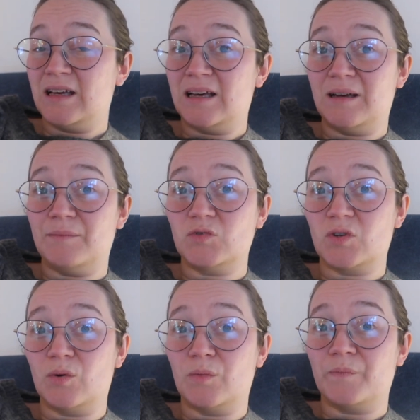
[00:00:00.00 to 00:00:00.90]
Um,
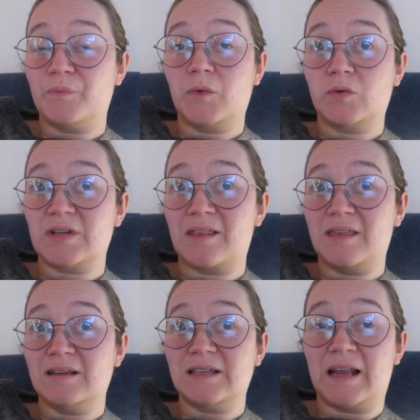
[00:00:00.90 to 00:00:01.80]
so those are
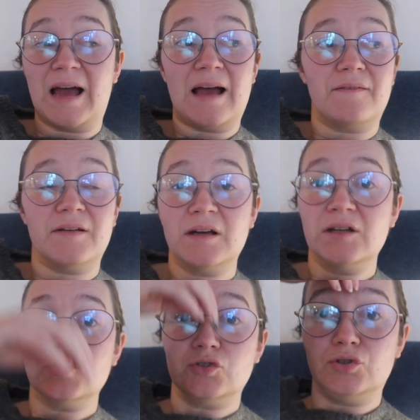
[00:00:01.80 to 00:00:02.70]
things that I have
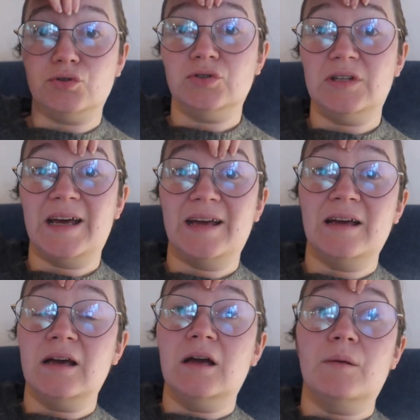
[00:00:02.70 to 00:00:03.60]
to do
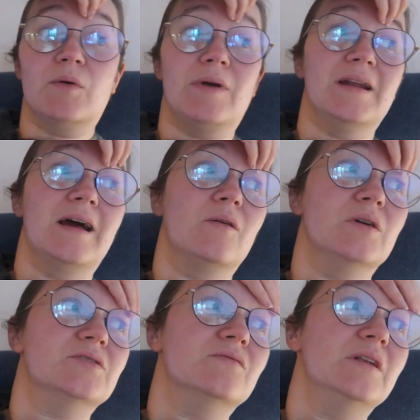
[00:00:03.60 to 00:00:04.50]
today. But right now
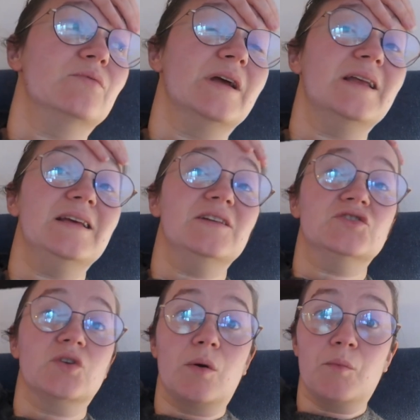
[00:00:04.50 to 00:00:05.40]
it's really rainy,
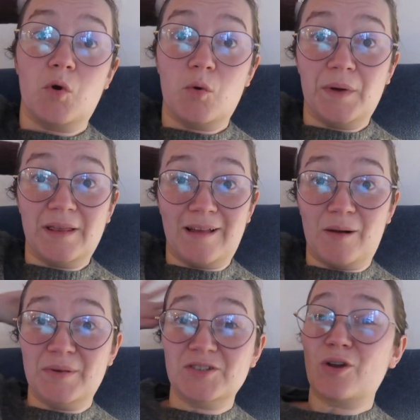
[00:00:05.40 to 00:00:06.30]
so I'm hoping
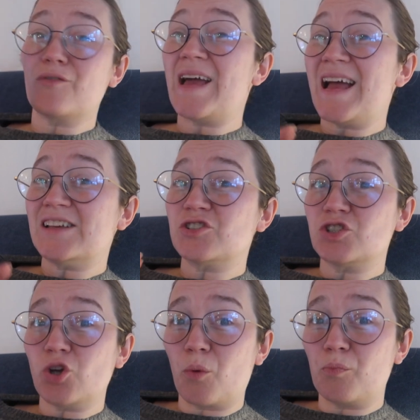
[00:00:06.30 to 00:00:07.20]
there'll be sort of a
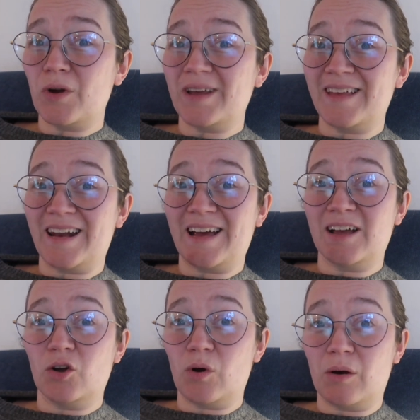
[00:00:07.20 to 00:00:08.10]
short break that I
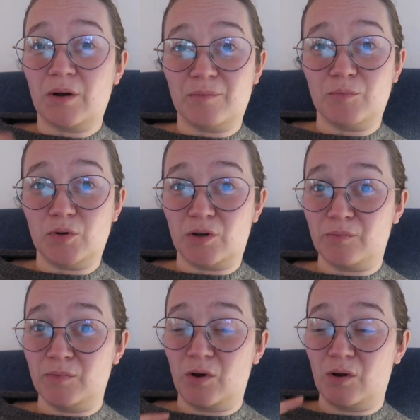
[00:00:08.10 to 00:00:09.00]
can go out and put
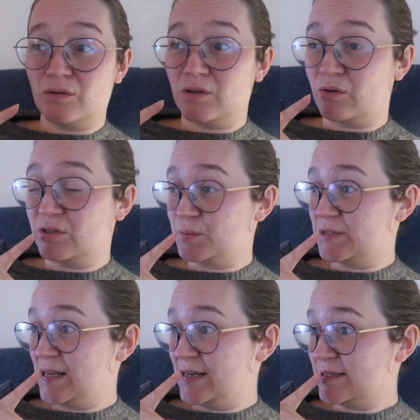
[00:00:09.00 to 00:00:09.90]
out on the
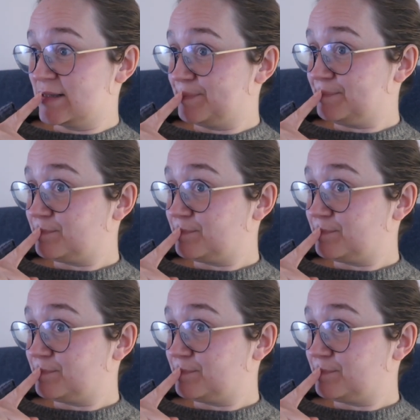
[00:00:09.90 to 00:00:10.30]
Christmas lights.